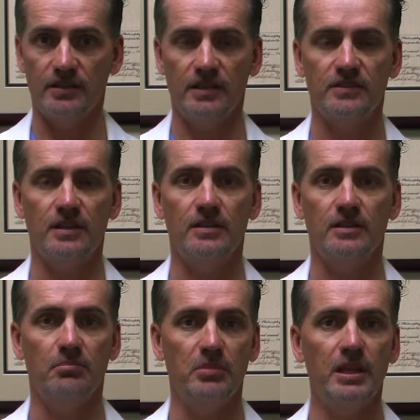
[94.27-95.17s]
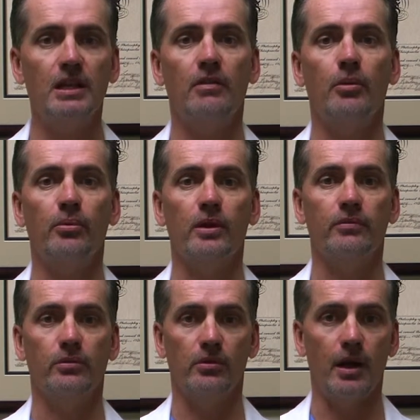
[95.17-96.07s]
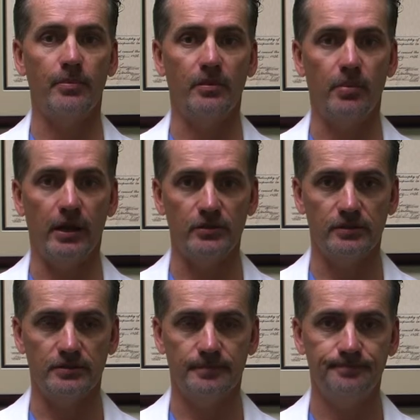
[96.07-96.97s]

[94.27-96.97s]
And I see this in many of our peripheral neuropathy patients.